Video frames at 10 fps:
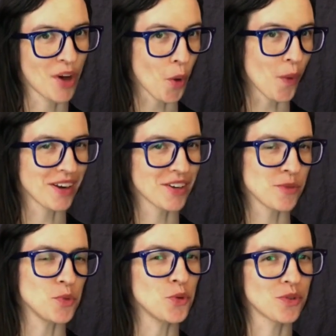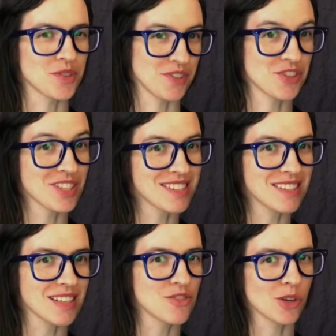acquired immunodeficiency
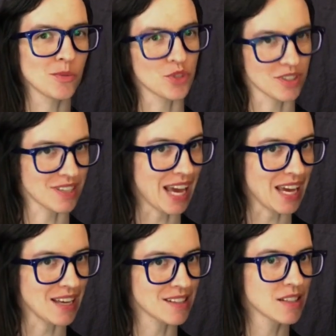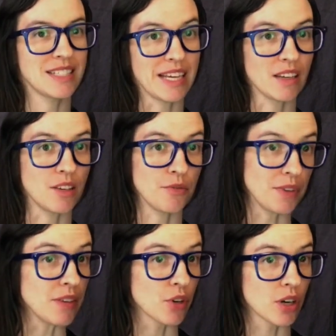syndrome, which is AIDS, dengue
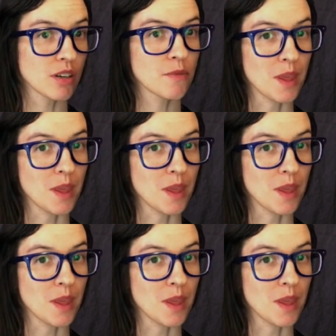fever,